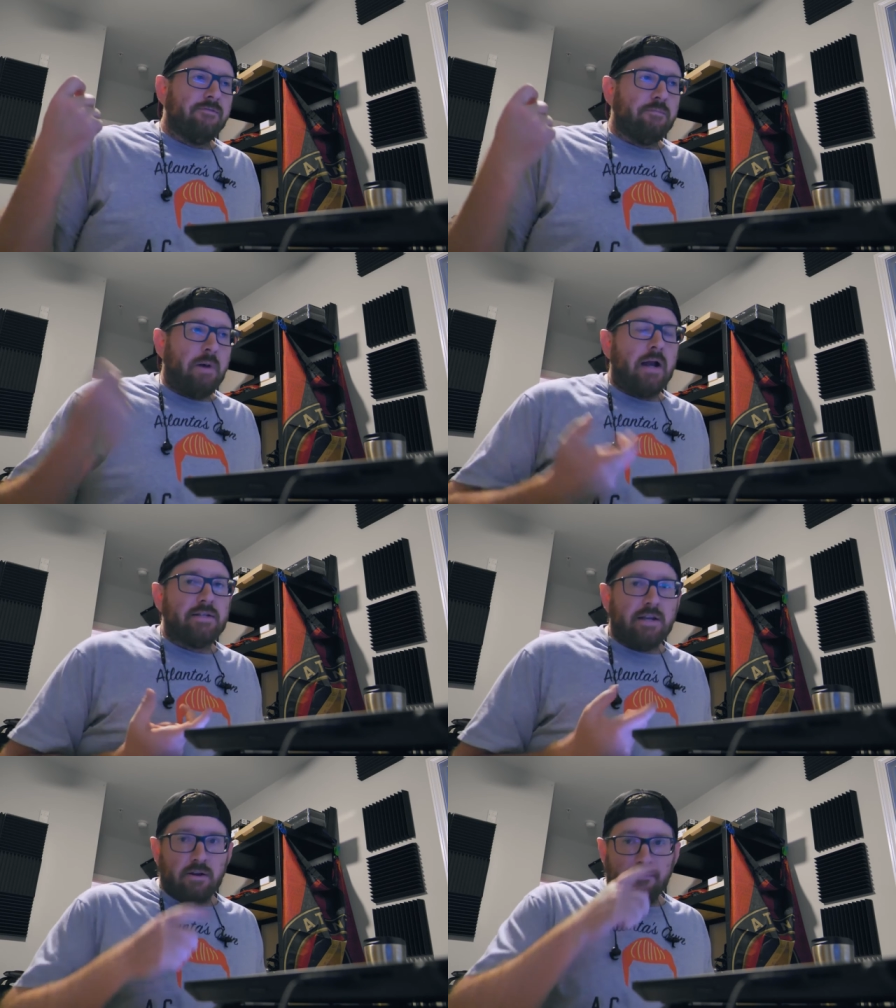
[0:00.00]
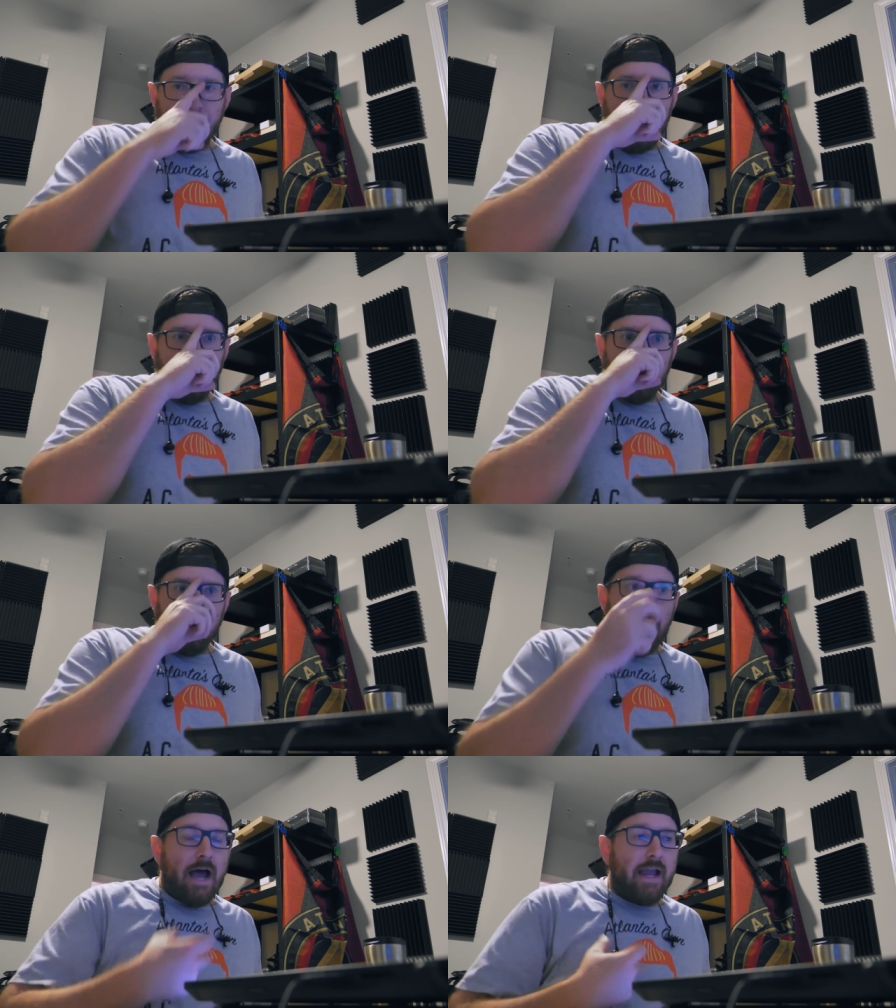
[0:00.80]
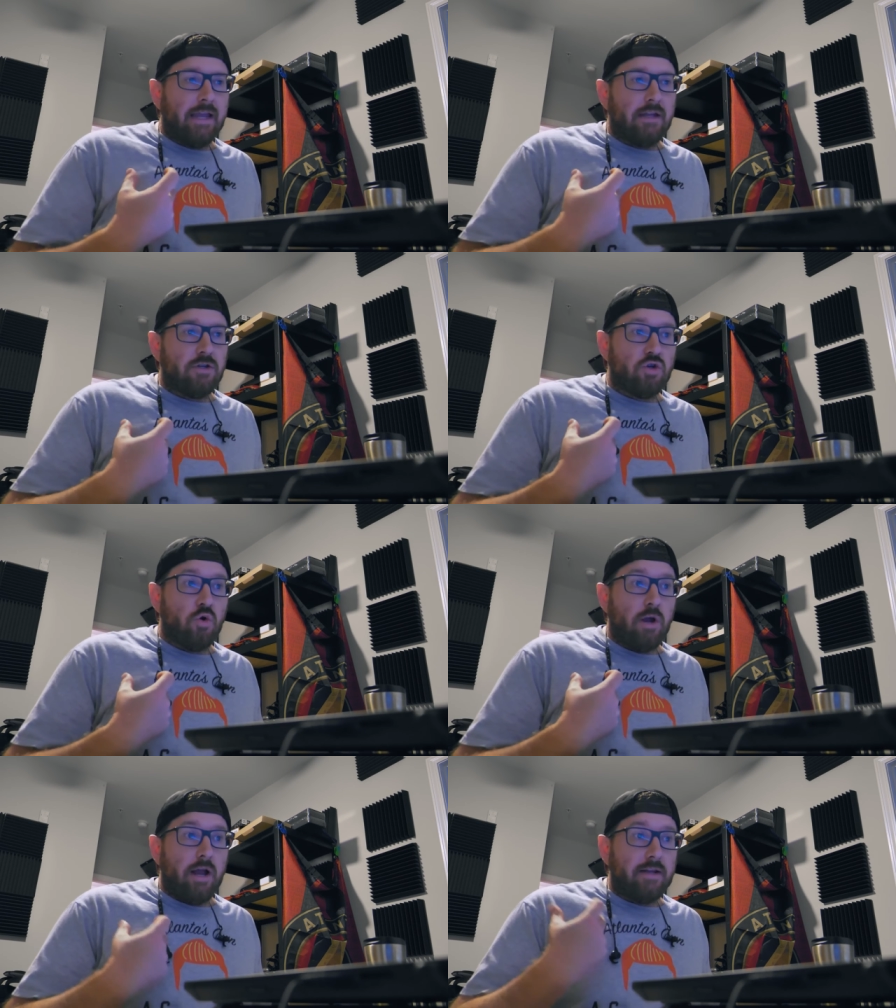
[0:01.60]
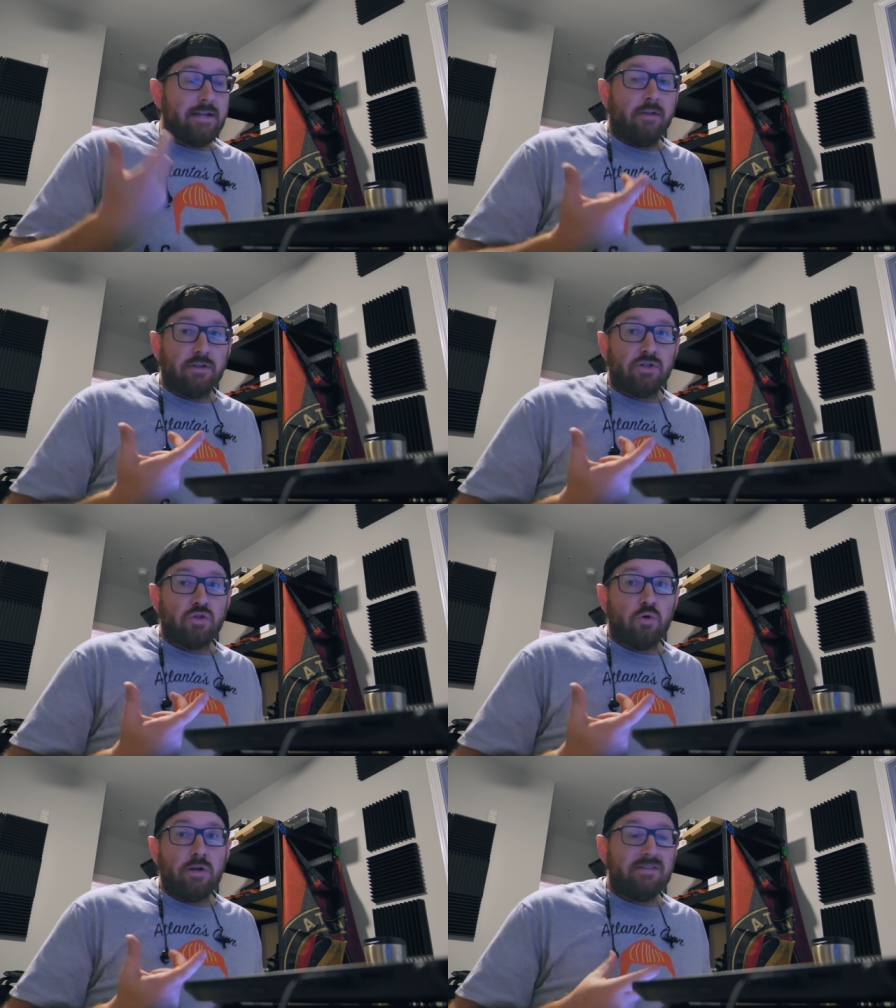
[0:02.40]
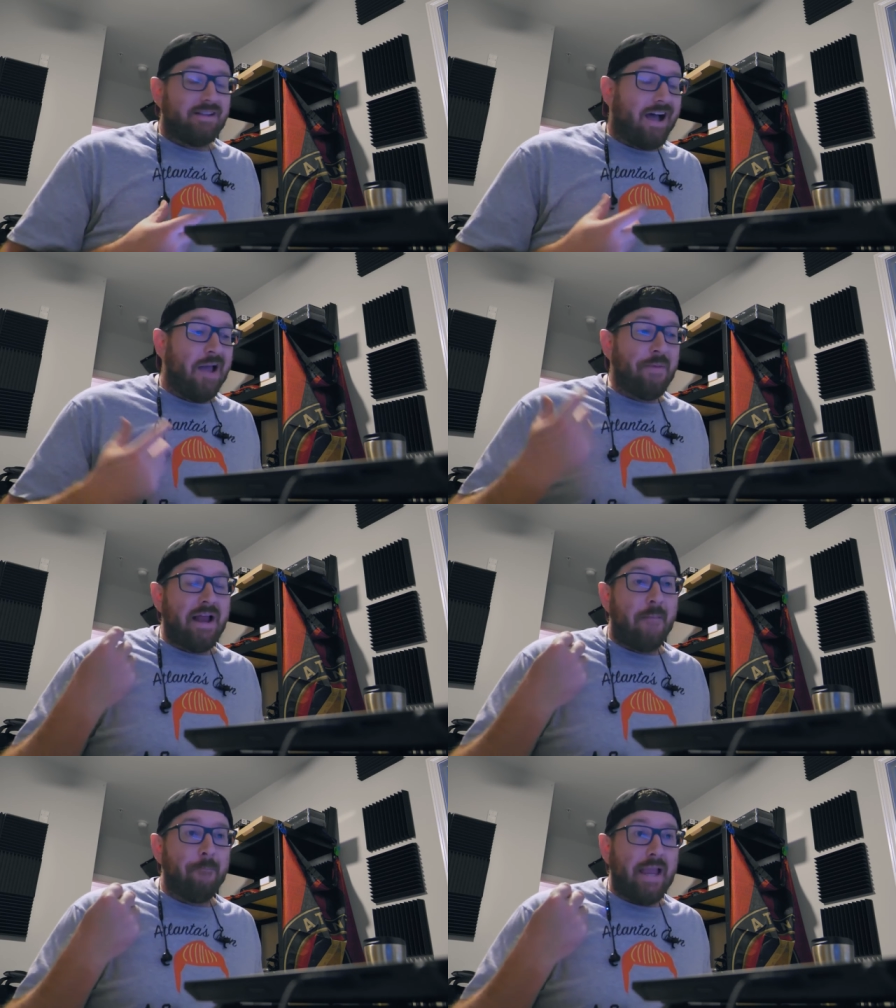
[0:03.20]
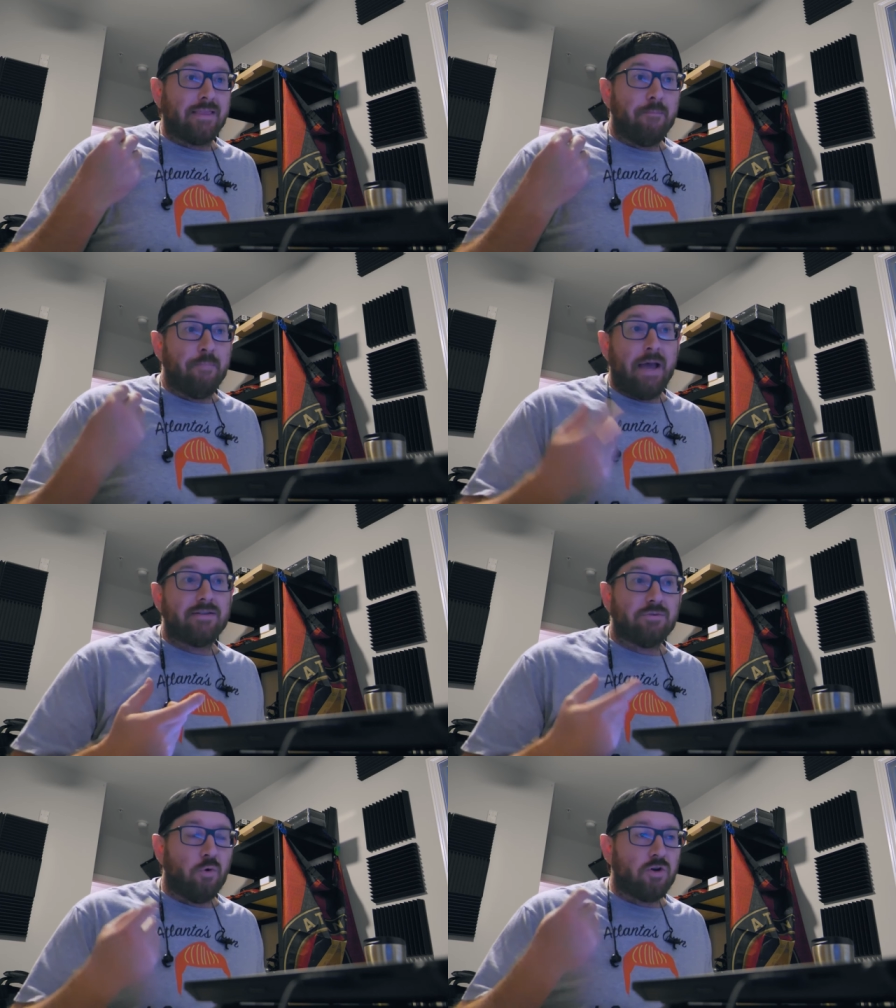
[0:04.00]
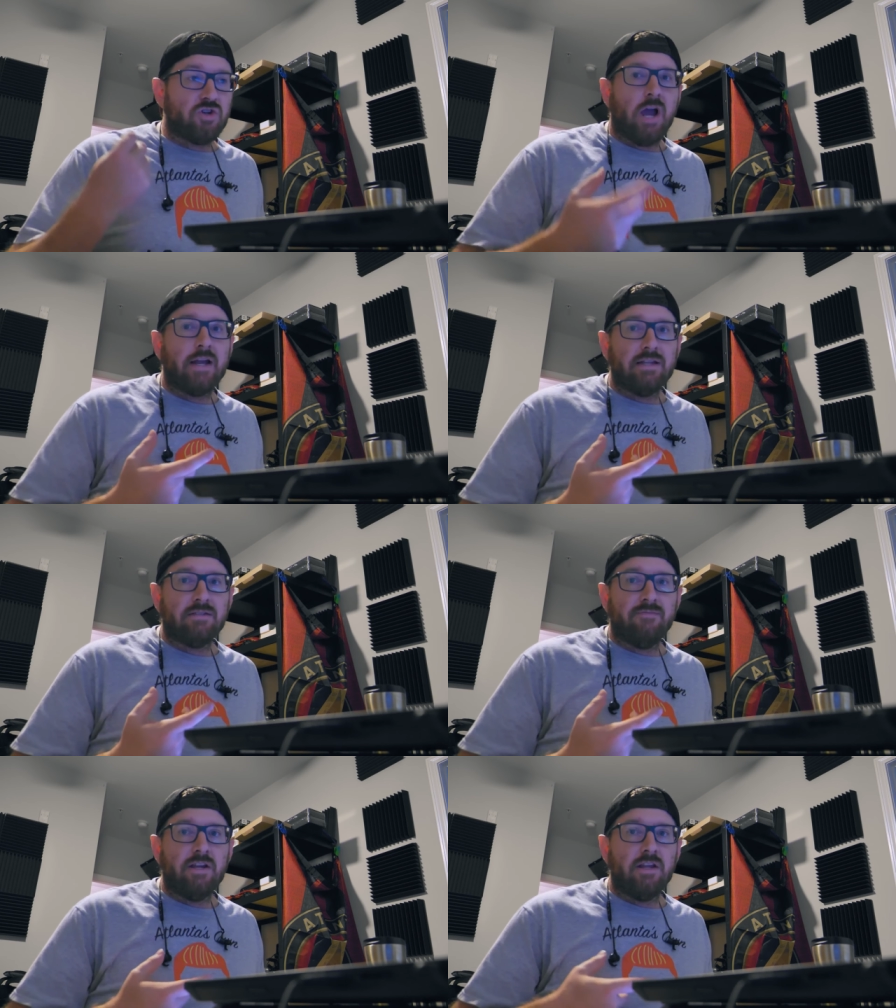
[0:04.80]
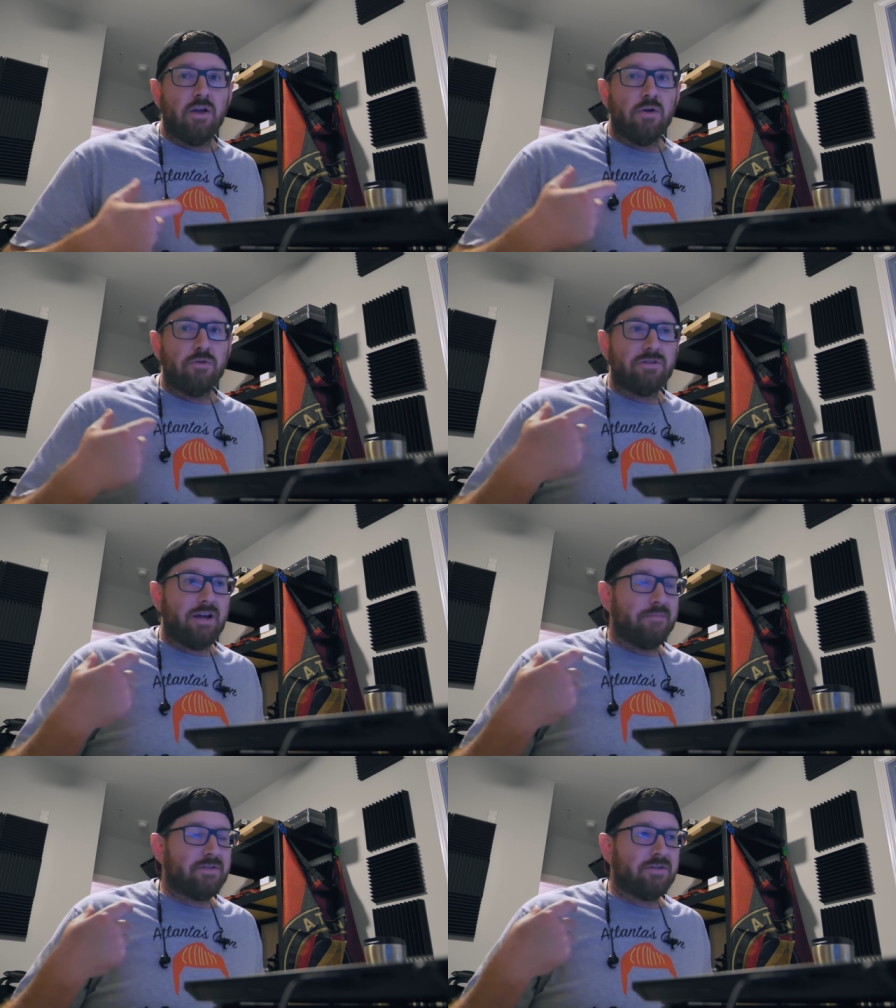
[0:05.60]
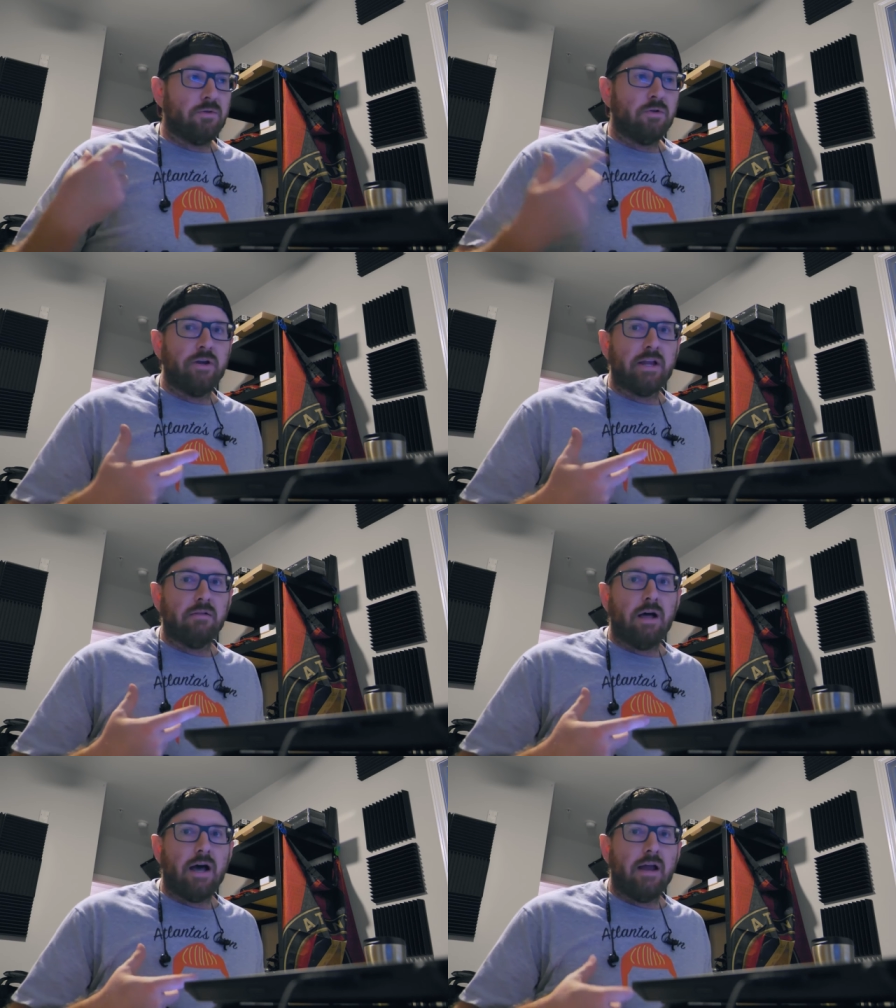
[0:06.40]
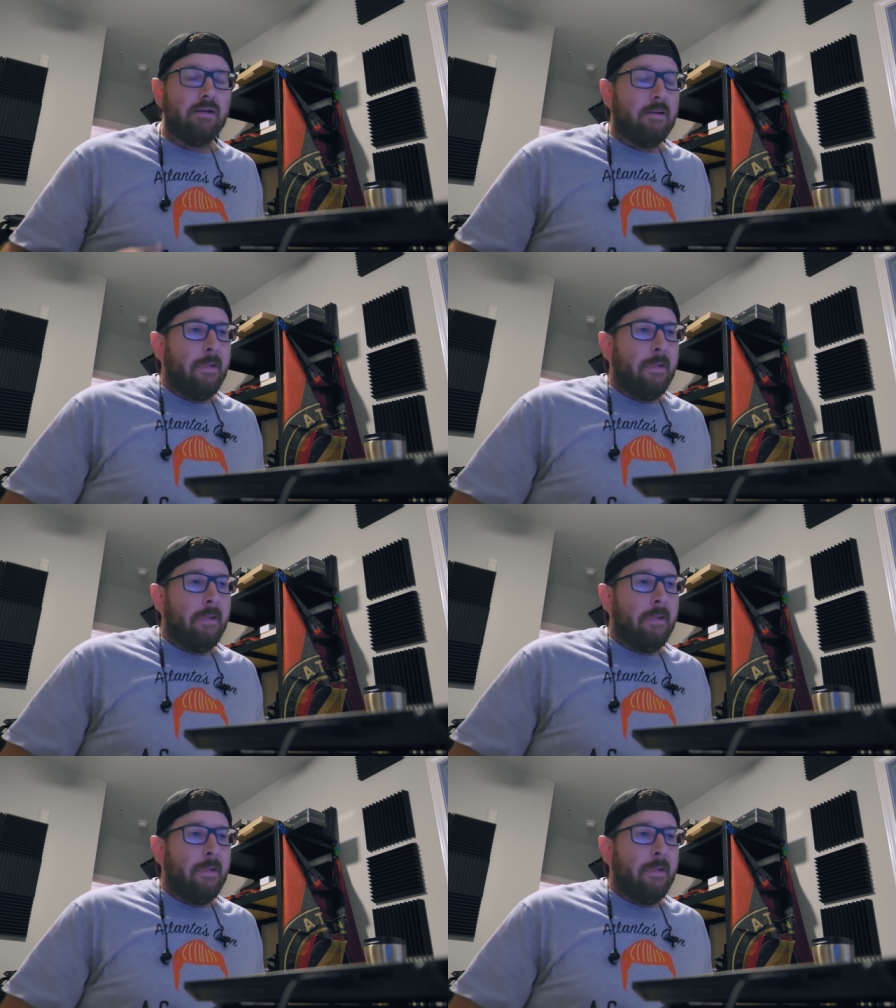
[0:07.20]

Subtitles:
for monetary value. I get joy out of telling stories. I may not make the best or shiniest videos. I'm still learning a lot.